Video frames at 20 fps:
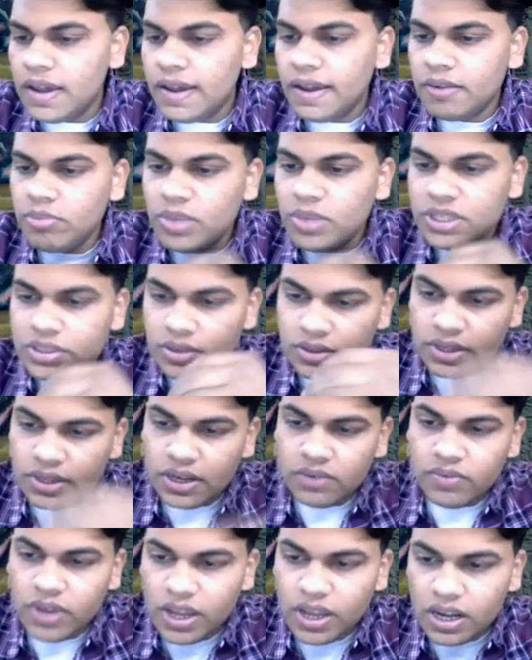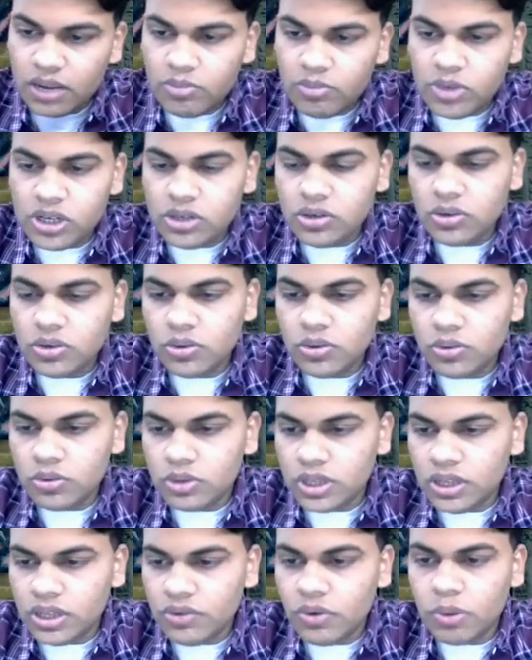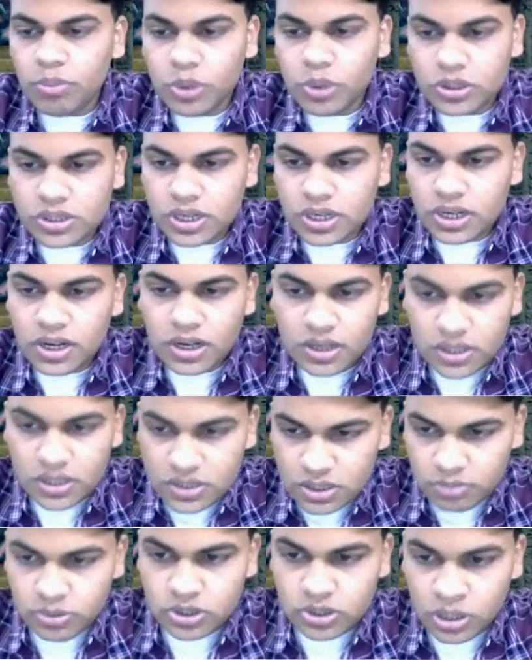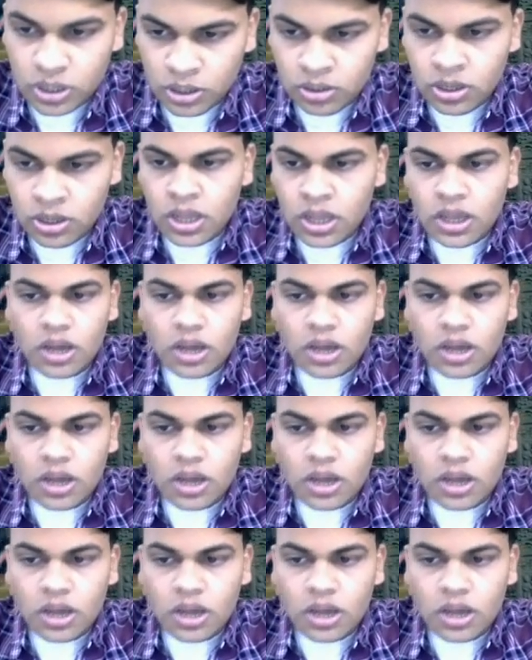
And based on that, we are able to give a posterior distribution.